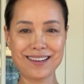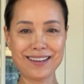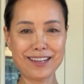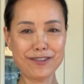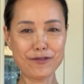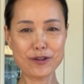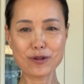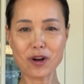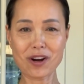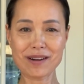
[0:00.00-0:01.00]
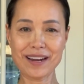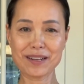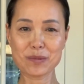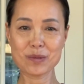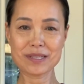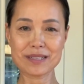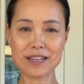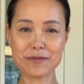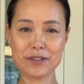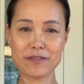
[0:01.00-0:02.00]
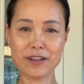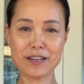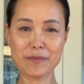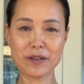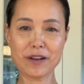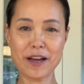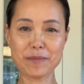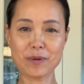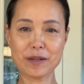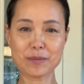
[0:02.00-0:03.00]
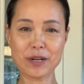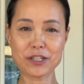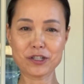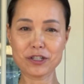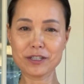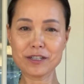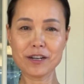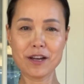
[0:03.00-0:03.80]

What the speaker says: If you are at a risk of developing high blood pressure,